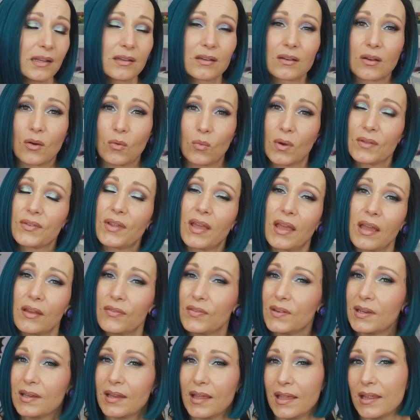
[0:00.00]
I don't know, want
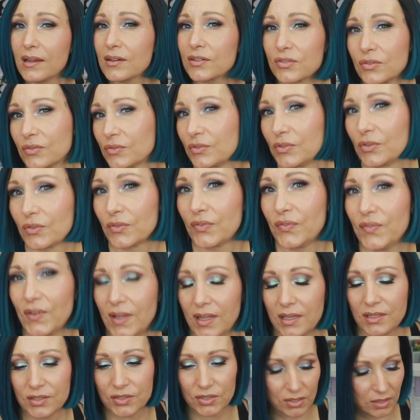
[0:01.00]
heavy layers on your
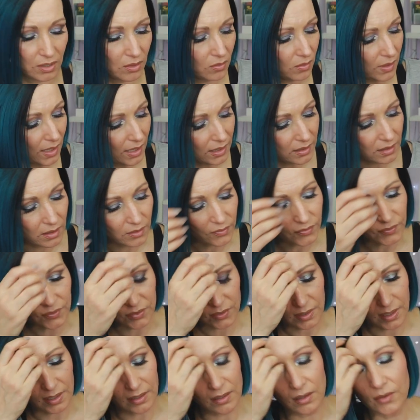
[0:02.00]
face. You know, I love
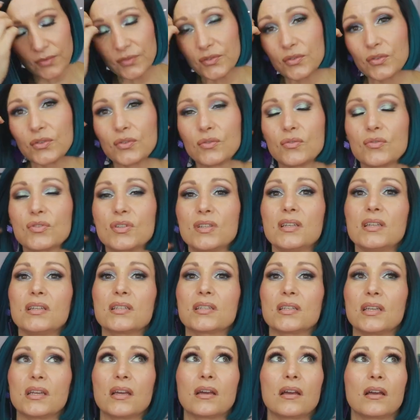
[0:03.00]
to I love to use
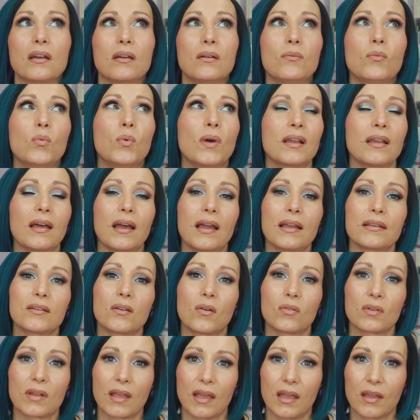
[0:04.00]
these uh, when I
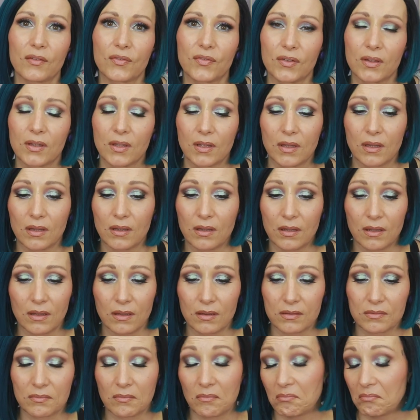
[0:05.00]
don't have
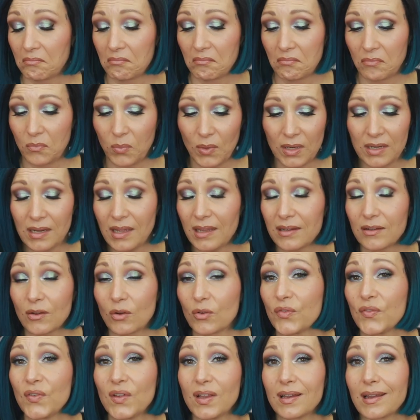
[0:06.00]
uh, when I
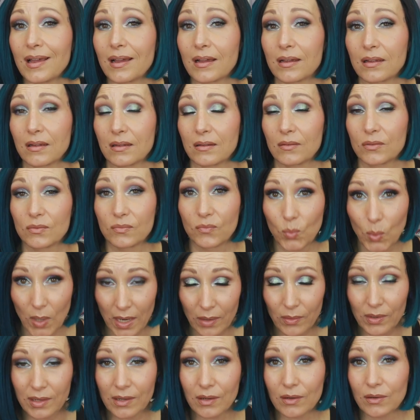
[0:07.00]
don't feel like
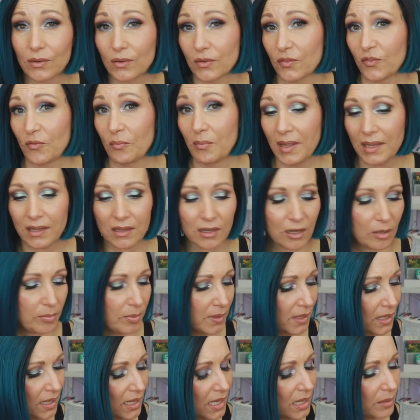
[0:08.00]
wearing a lot of
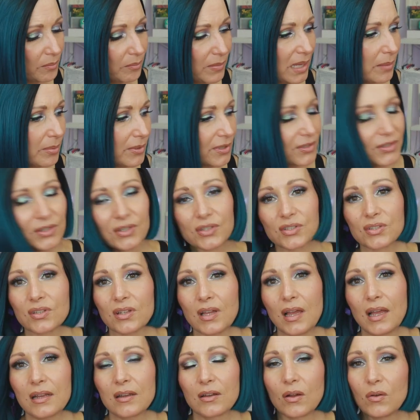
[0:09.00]
makeup, maybe just,
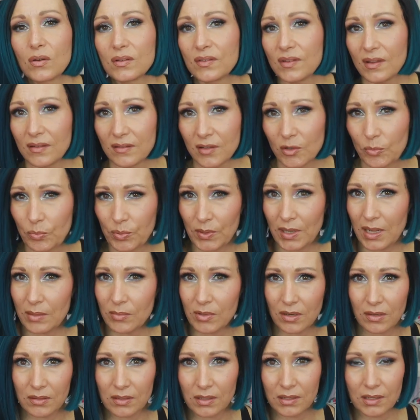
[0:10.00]
I don't know, a tinted
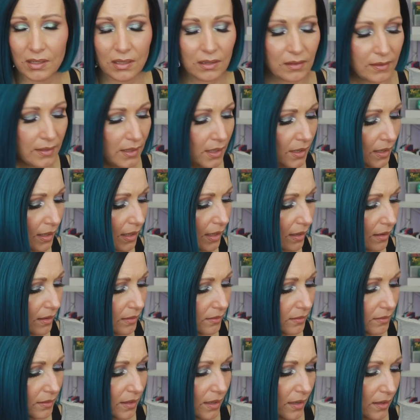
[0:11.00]
primer underneath
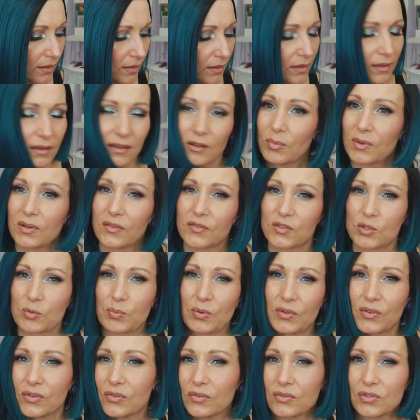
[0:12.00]
and then a little bit of
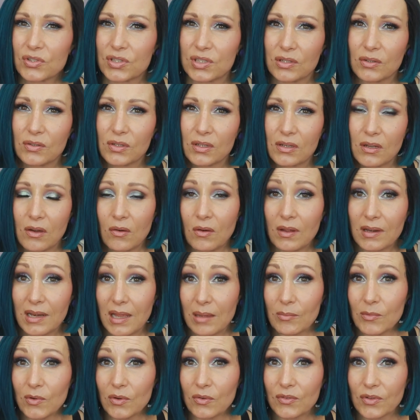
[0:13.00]
spot conceal, you know, and
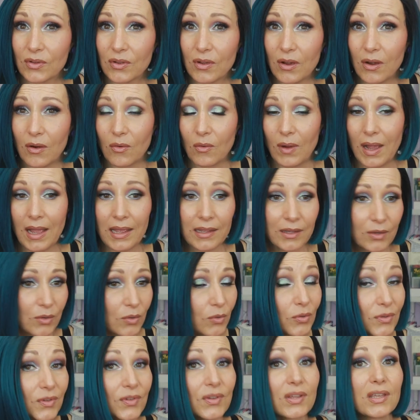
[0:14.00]
I'm good to go. I
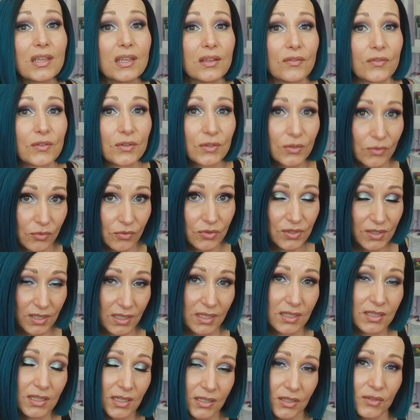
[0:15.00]
could even use
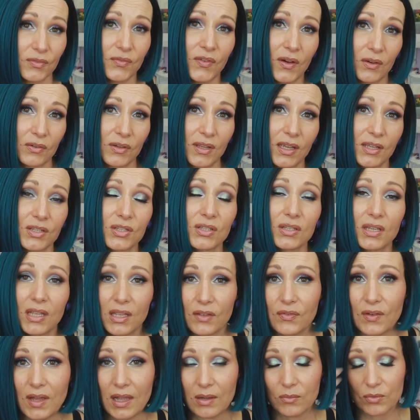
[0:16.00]
these as a foundation
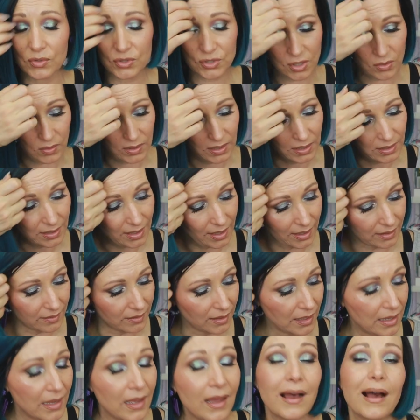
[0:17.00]
if I were so
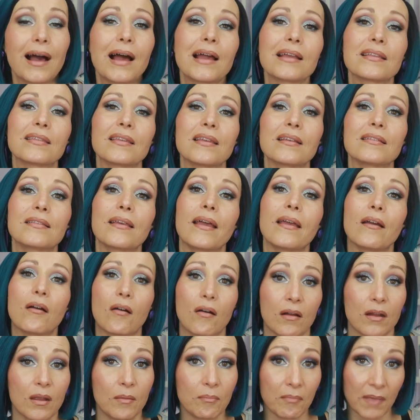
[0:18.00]
inclined. I think they
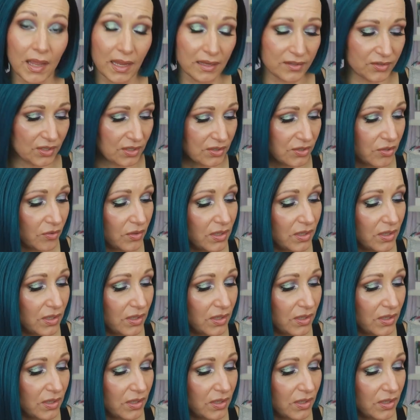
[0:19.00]
are amazing.